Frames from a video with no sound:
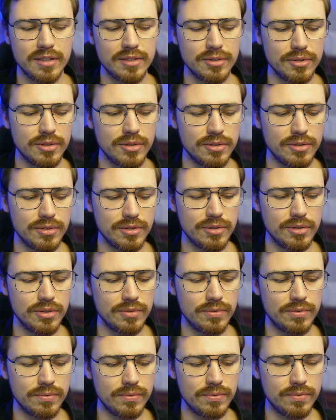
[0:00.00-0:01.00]
Do, do you
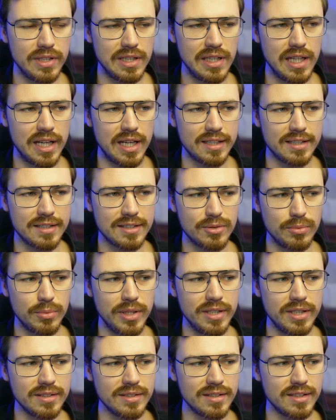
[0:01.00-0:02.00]
feel like
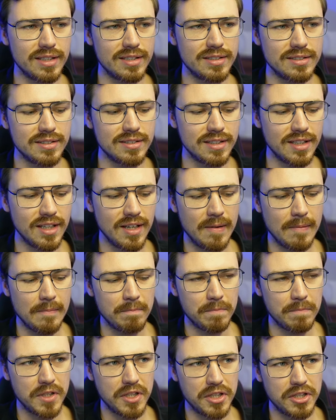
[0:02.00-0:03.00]
Sweden and
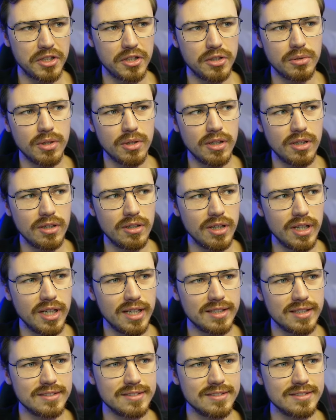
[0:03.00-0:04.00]
the euro
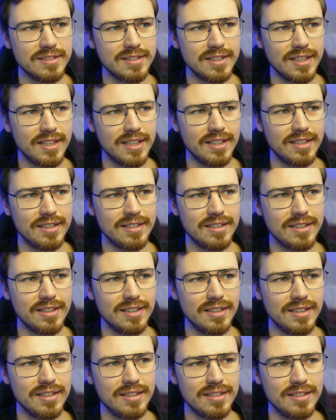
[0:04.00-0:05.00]
and uh,
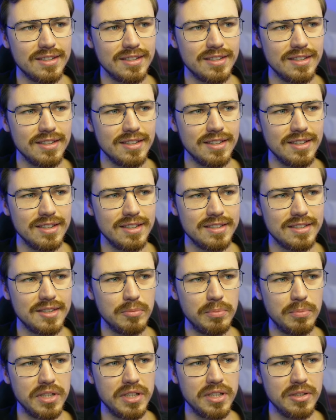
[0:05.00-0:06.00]
the
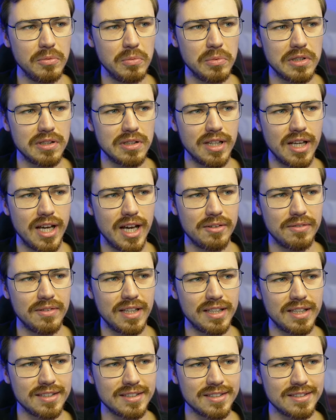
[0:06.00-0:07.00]
ECB will have
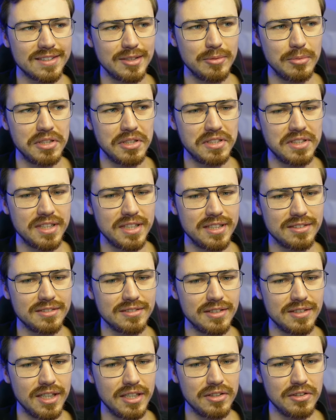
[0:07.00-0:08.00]
like a CBDC
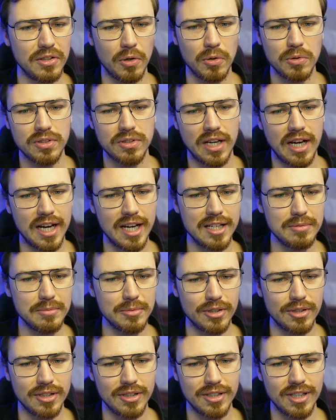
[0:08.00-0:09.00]
in, in no time,
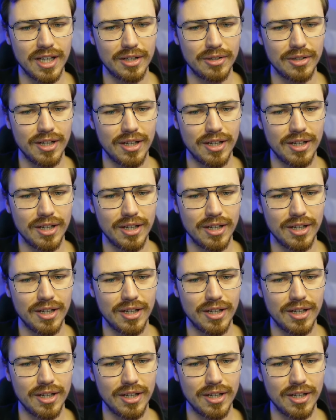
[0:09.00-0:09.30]
or how